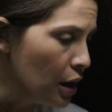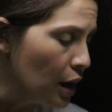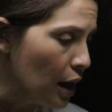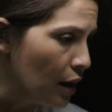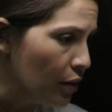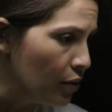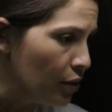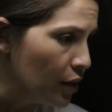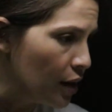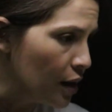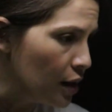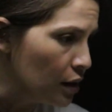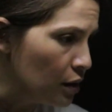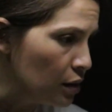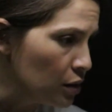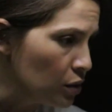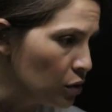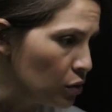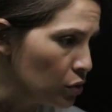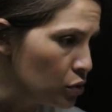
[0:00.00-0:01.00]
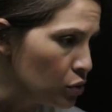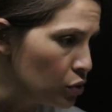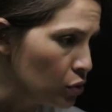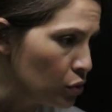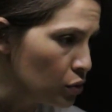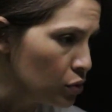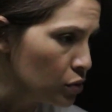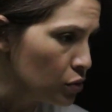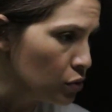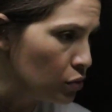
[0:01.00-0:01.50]
and then your
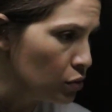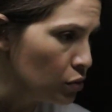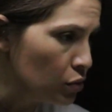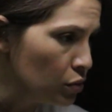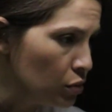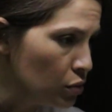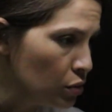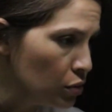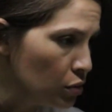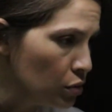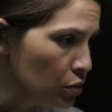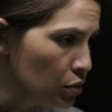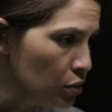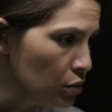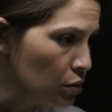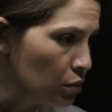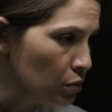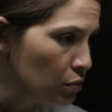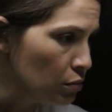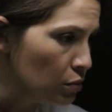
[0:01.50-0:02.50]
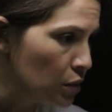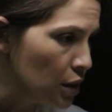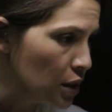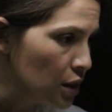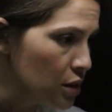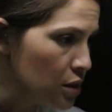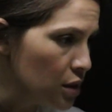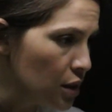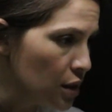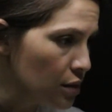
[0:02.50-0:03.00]
dorsal
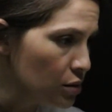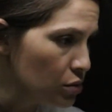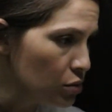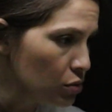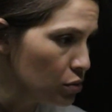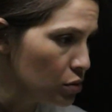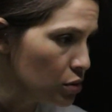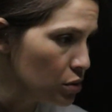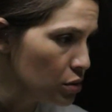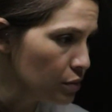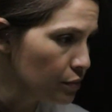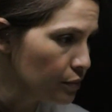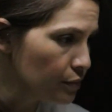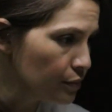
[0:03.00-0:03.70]
metatarsals.